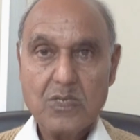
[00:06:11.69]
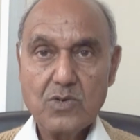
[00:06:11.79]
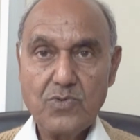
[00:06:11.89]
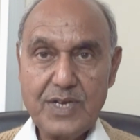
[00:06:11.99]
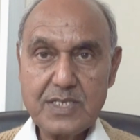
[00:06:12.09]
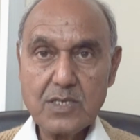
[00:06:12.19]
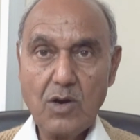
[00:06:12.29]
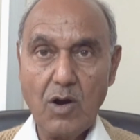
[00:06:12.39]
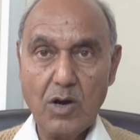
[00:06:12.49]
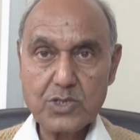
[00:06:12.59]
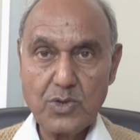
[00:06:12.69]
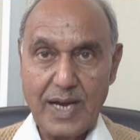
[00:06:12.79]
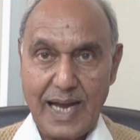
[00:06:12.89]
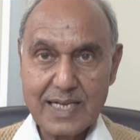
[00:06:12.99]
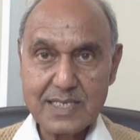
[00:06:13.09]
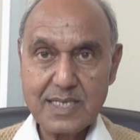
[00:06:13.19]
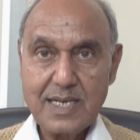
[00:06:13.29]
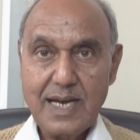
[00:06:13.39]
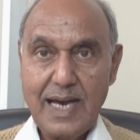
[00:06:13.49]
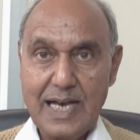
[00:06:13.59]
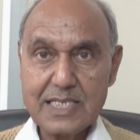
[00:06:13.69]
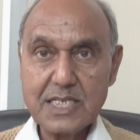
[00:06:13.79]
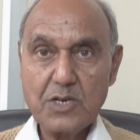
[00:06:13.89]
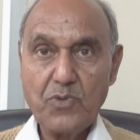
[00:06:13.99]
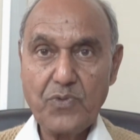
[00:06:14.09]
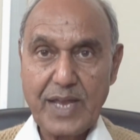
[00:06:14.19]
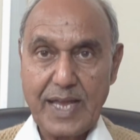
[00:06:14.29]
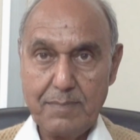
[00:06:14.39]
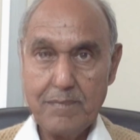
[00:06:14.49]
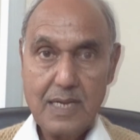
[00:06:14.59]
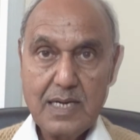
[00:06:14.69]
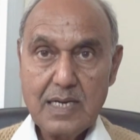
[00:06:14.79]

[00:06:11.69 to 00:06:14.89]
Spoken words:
which also acts as frame.